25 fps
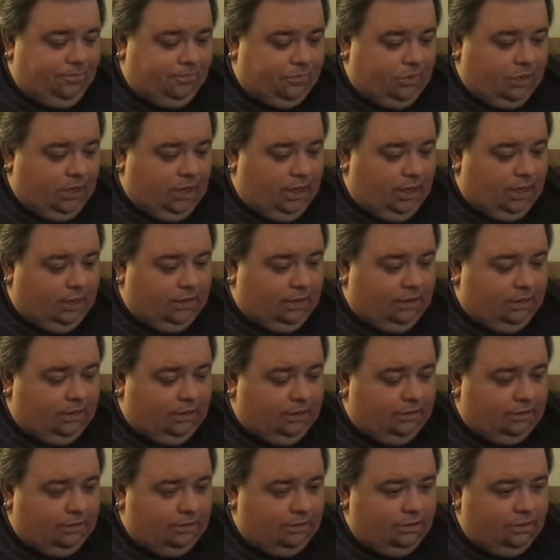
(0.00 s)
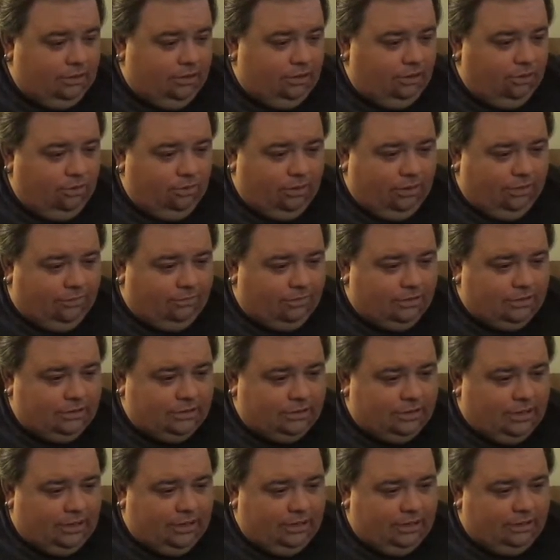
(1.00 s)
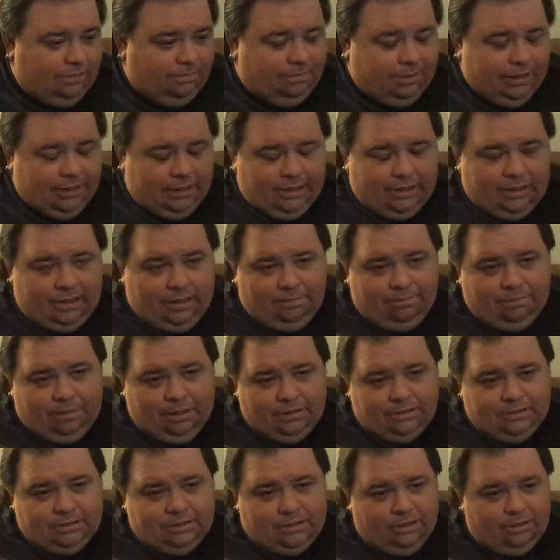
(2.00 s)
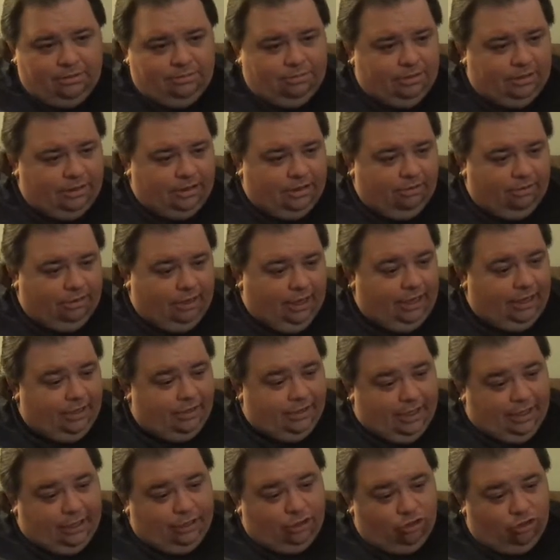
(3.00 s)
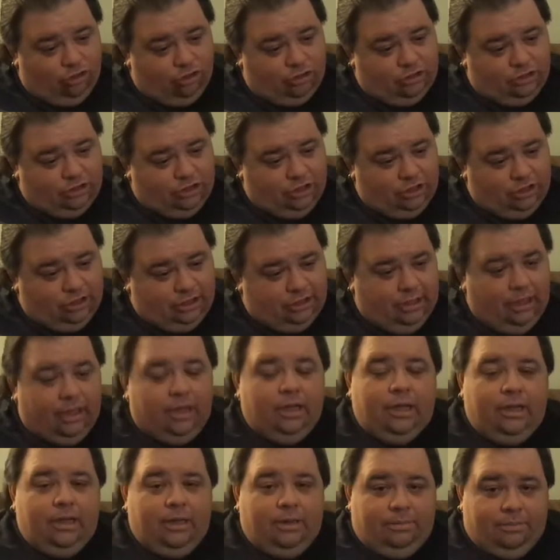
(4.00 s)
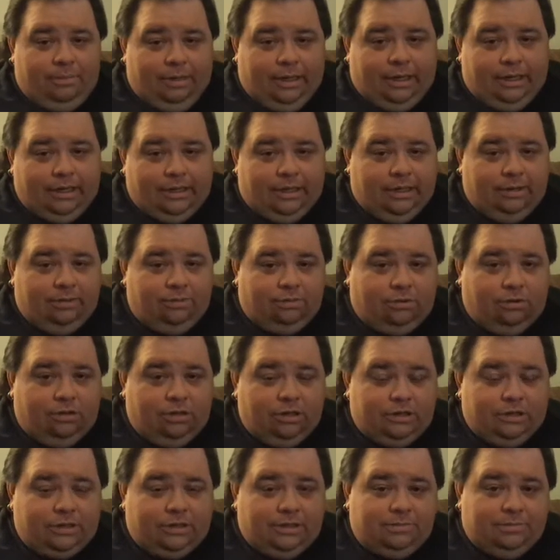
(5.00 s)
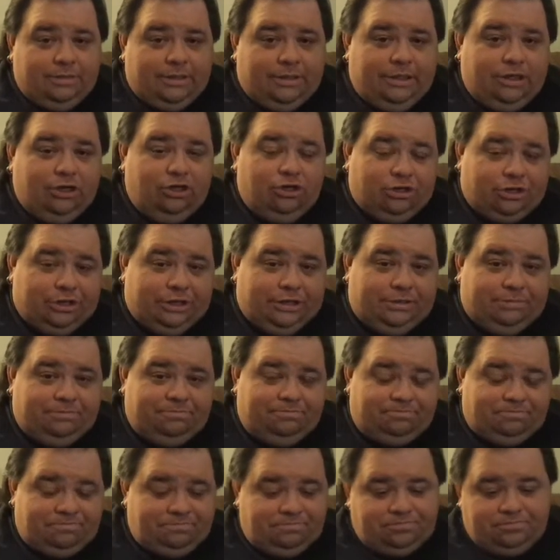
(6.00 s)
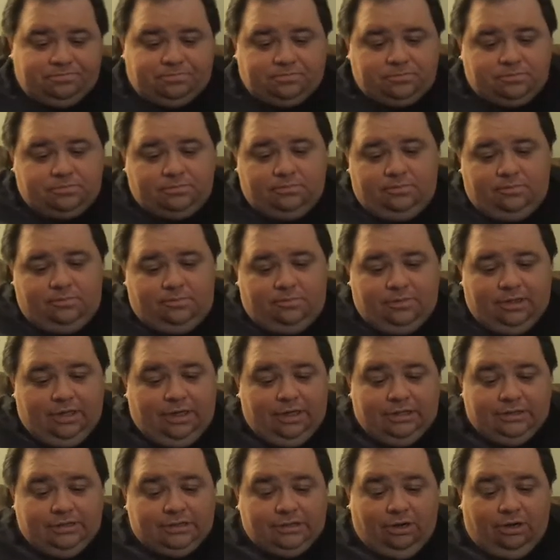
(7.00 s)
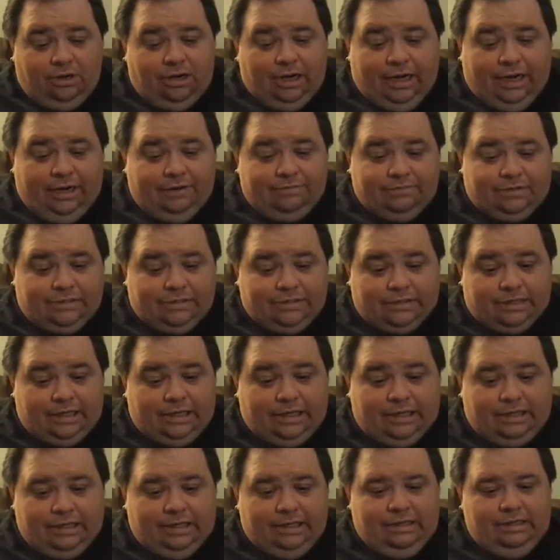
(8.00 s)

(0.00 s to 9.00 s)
And whoever decided to pick it up, bust it open and go, hey, that looks good. Man, they were on something good. That's all I have to say.